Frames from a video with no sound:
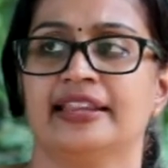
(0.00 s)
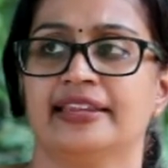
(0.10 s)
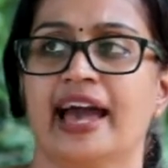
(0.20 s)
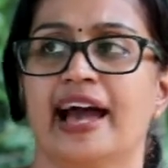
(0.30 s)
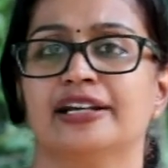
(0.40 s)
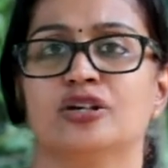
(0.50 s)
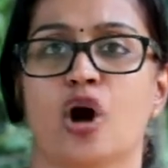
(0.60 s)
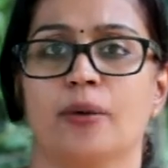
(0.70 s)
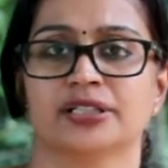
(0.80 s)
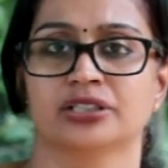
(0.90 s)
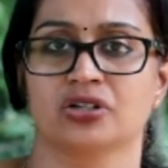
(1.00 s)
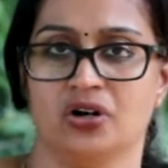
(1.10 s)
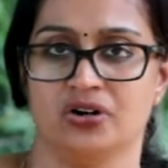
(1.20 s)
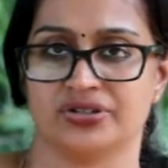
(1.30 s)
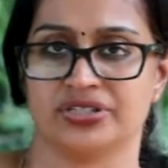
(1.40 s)
they had a common
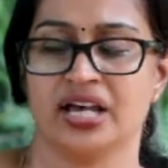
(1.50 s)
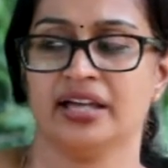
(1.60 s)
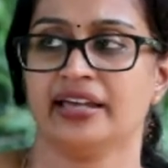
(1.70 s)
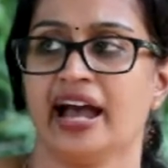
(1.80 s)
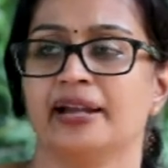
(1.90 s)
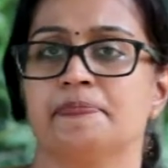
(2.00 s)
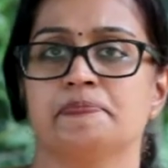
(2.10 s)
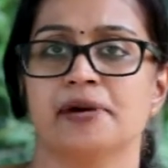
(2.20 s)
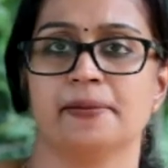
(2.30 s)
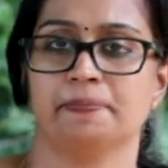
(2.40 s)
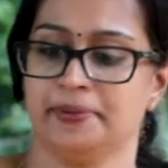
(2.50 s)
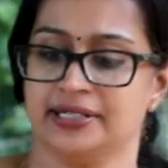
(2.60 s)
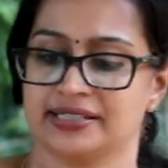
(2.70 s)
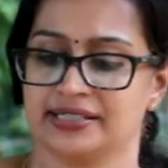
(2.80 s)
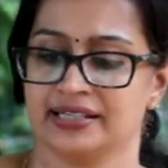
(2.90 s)
cause, they had a
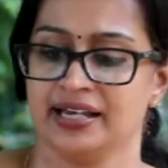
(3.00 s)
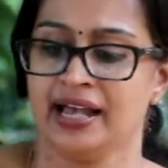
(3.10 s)
purpose.